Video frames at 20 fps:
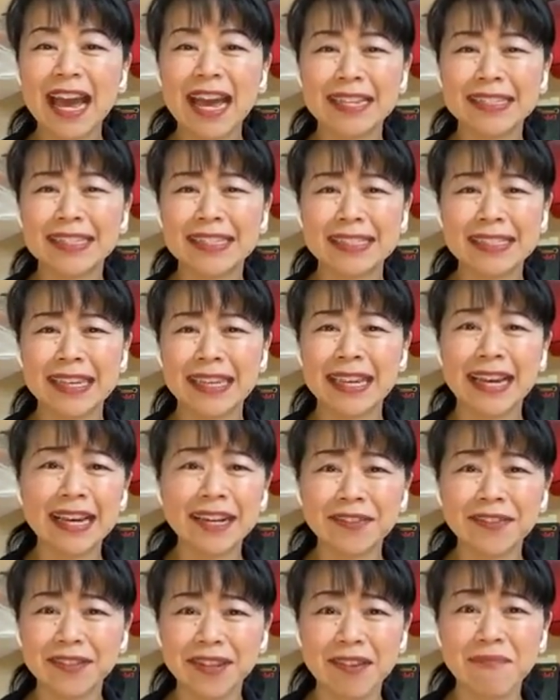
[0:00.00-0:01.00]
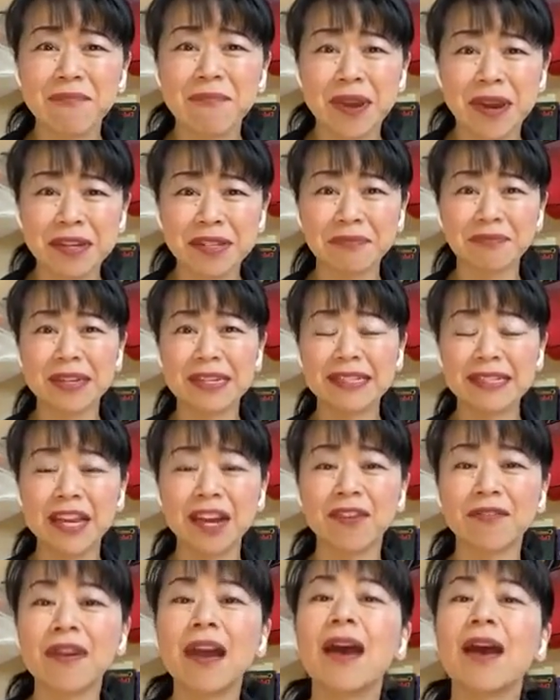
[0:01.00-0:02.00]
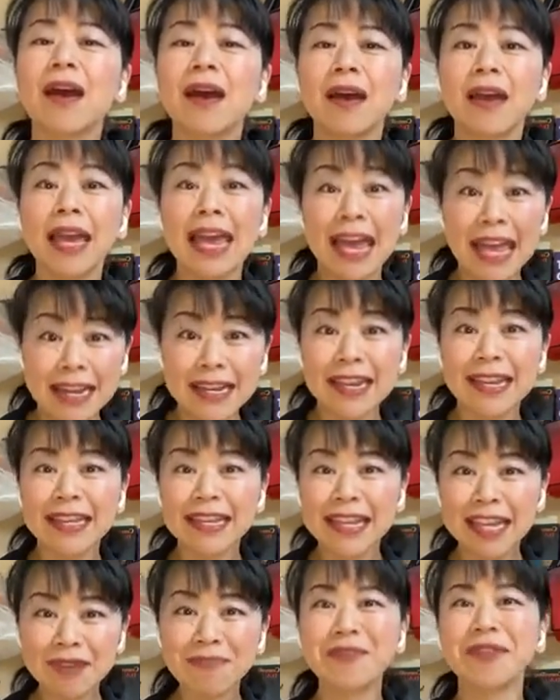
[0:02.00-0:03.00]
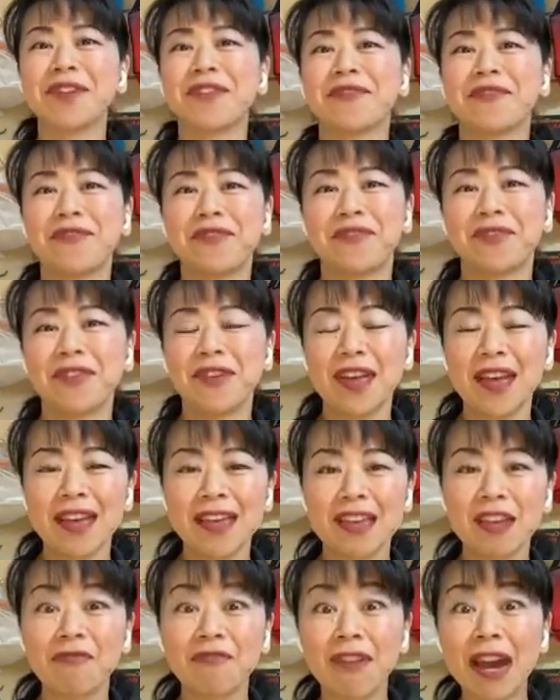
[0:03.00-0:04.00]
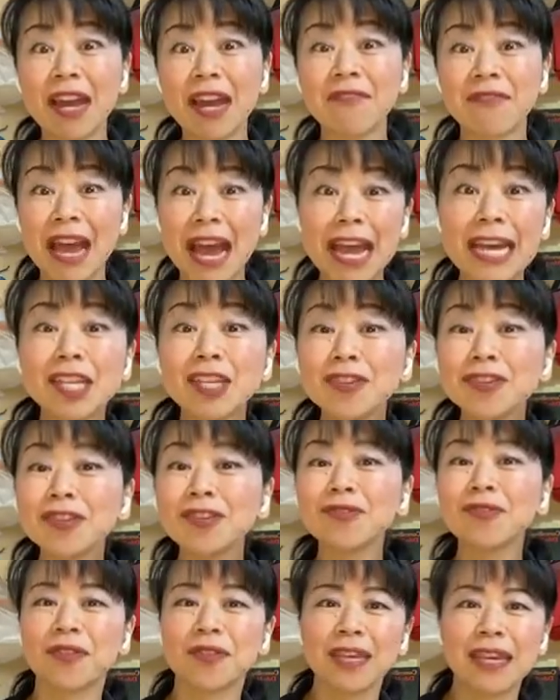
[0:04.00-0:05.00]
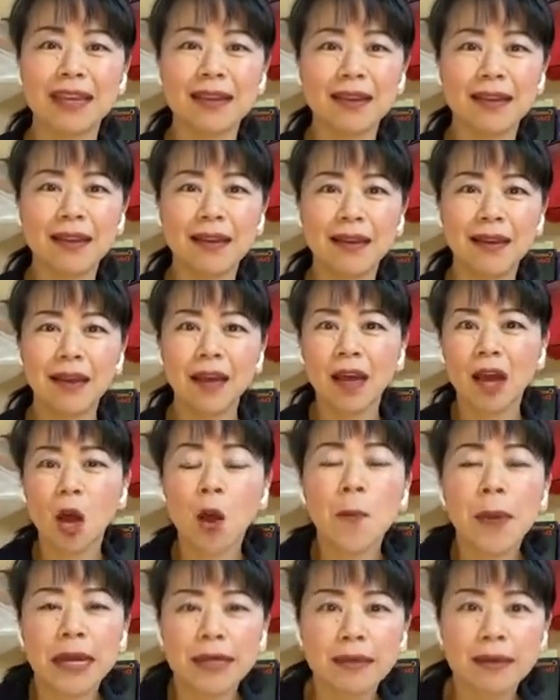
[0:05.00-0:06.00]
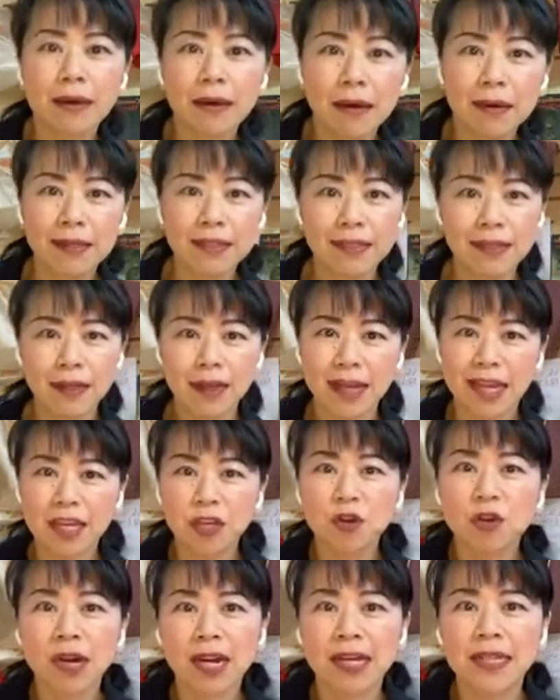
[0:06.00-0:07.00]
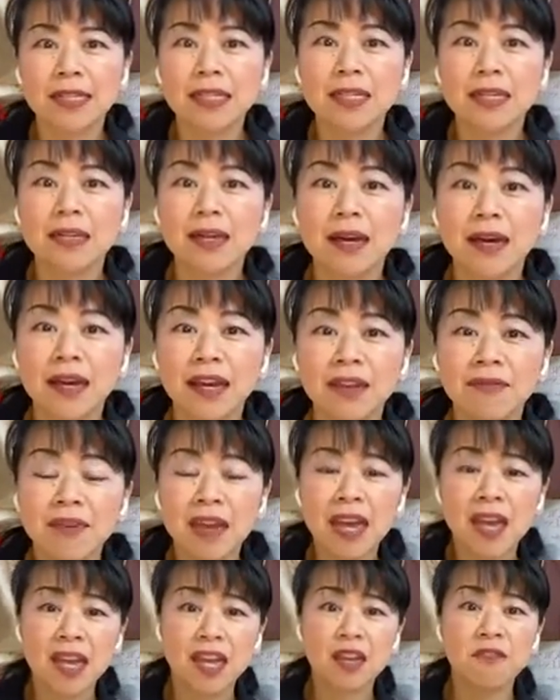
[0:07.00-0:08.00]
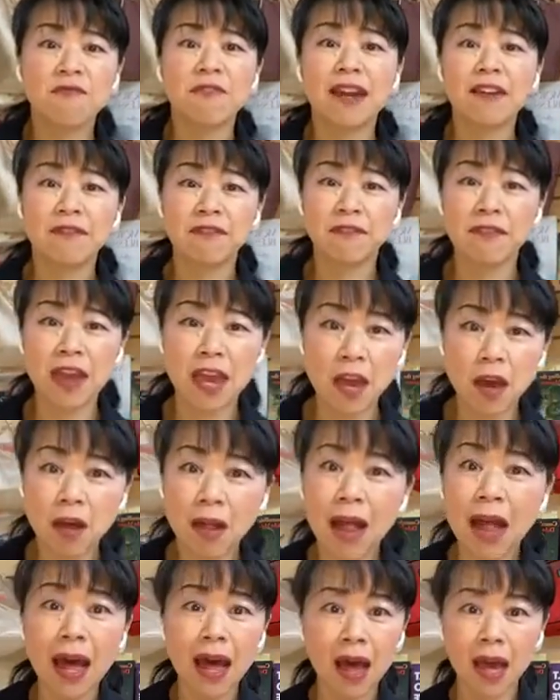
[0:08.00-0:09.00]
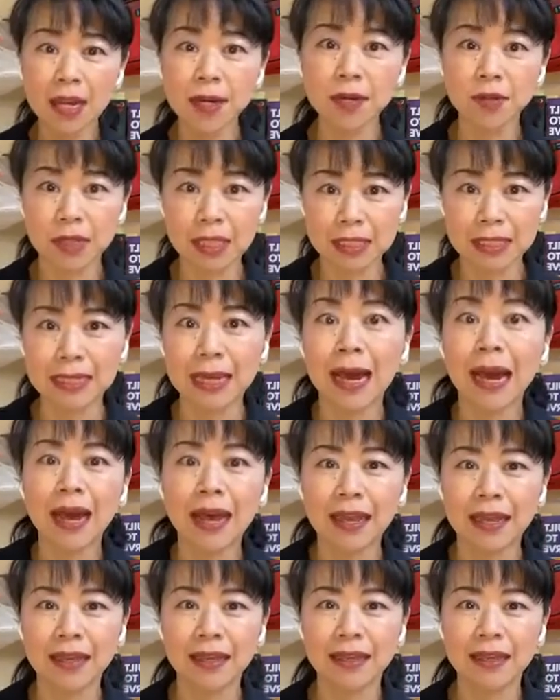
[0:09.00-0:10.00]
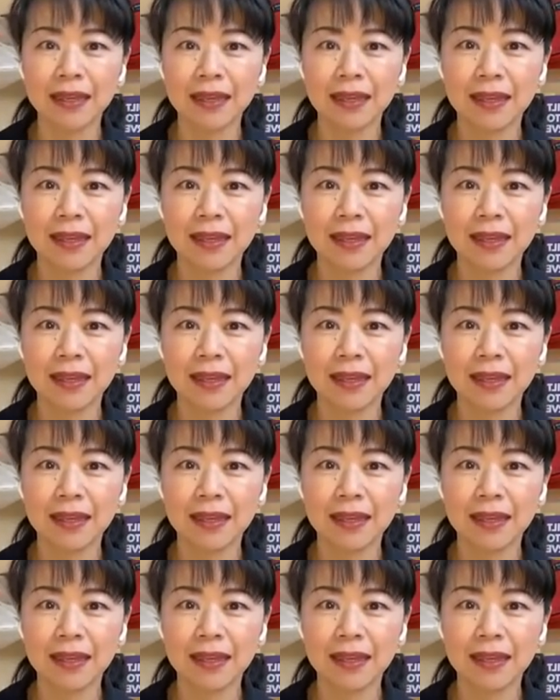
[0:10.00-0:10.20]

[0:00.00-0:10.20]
I'm going to embarrass myself. And even if I used to think, oh my gosh, I go IG Live. If I fail, I'm going to die.